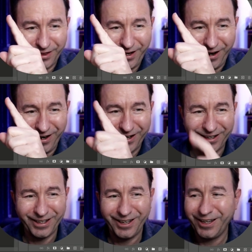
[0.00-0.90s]
there,
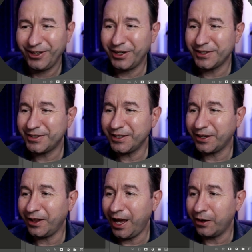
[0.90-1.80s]
you can see
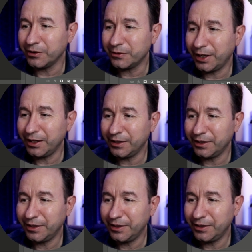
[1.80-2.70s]
the clouds right
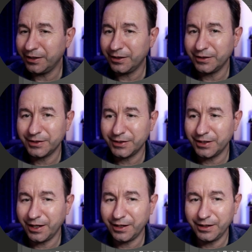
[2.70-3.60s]
here.
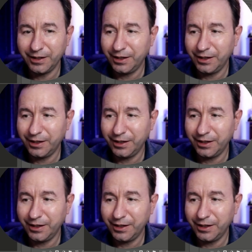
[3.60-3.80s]
See that?